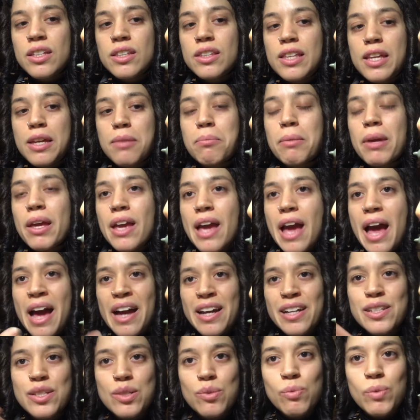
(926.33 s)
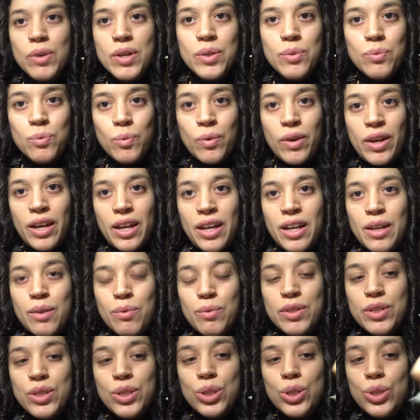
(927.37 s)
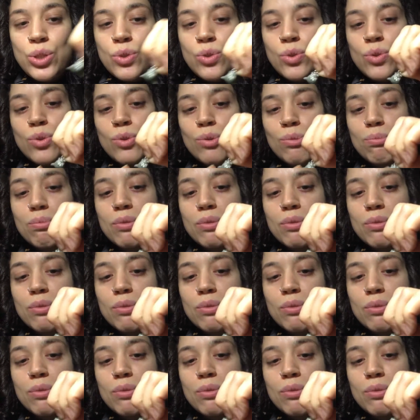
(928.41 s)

they may act one way with you,